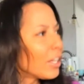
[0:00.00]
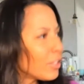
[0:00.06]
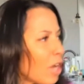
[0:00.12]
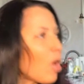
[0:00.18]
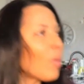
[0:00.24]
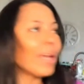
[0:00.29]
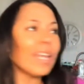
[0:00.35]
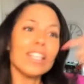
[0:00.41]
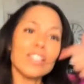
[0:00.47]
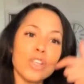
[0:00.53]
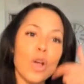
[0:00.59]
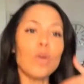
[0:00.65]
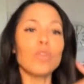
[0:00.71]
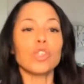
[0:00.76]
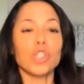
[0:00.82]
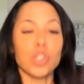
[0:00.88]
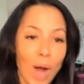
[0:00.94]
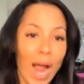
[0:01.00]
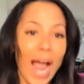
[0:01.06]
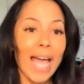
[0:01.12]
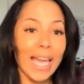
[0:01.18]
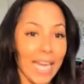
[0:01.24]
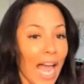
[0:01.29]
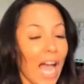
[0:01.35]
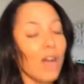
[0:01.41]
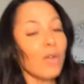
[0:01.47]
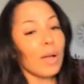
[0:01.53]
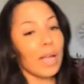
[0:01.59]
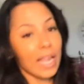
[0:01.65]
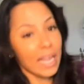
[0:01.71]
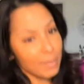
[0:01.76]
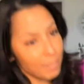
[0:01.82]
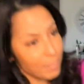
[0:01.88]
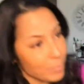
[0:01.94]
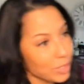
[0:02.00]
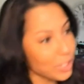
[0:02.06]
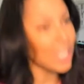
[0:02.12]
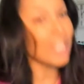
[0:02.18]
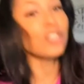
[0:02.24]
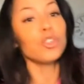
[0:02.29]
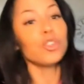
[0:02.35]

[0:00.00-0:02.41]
No, he's gonna try it out and send